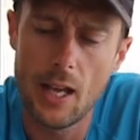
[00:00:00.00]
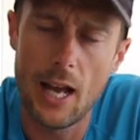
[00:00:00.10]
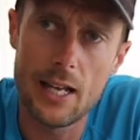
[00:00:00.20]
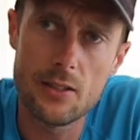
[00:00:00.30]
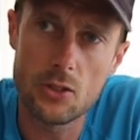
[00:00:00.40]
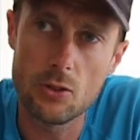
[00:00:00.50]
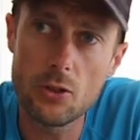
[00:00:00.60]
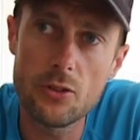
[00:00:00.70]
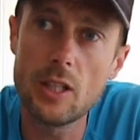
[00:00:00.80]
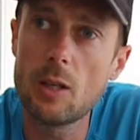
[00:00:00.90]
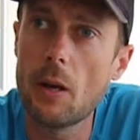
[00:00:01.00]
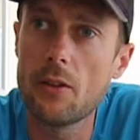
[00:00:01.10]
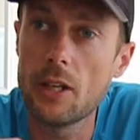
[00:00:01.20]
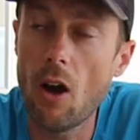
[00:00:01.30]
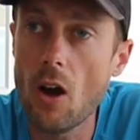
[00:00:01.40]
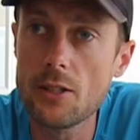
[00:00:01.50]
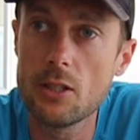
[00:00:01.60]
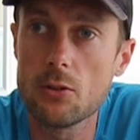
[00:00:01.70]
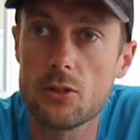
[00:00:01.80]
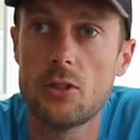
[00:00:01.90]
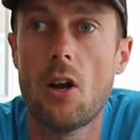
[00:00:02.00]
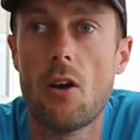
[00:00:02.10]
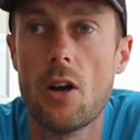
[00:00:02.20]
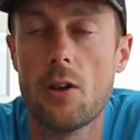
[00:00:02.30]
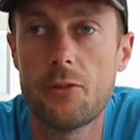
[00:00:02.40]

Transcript: And you've got to think about the ideal scenario